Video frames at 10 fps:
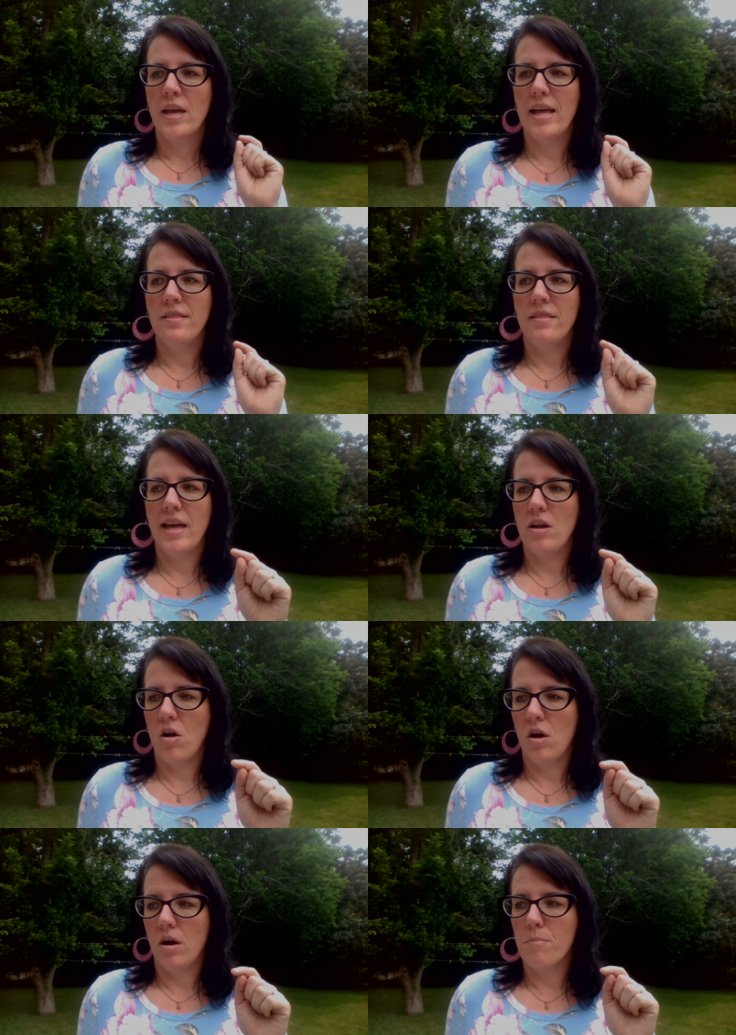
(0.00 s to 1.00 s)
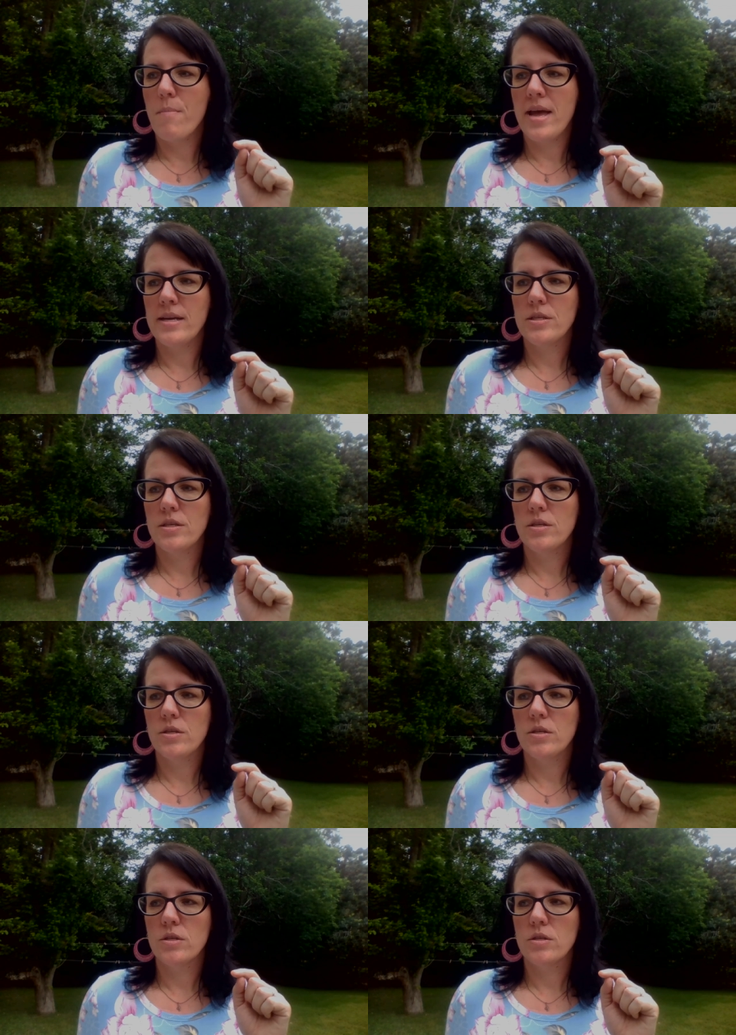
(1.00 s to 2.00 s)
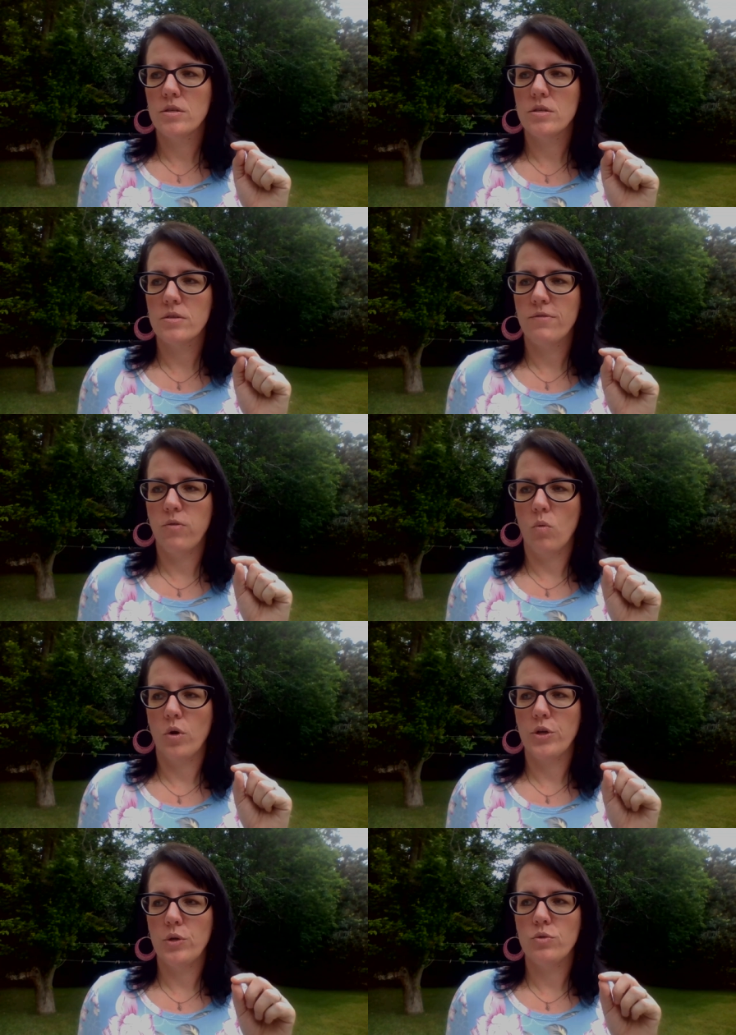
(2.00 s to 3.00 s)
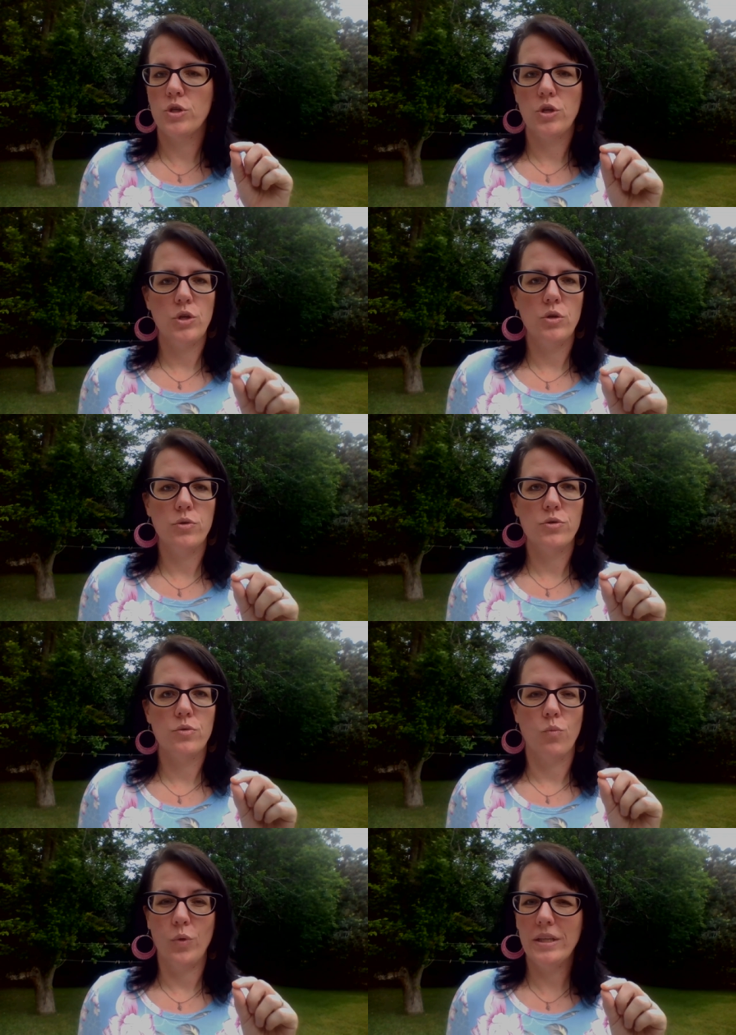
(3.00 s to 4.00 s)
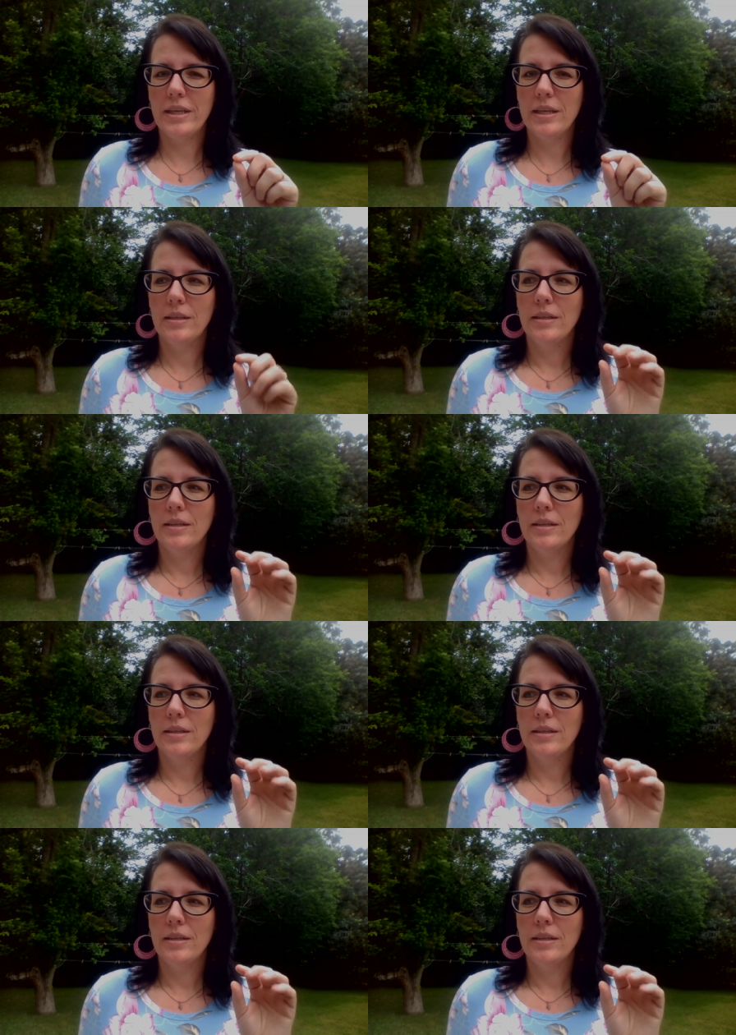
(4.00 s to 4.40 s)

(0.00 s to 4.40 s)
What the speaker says: and they are meant for you to use really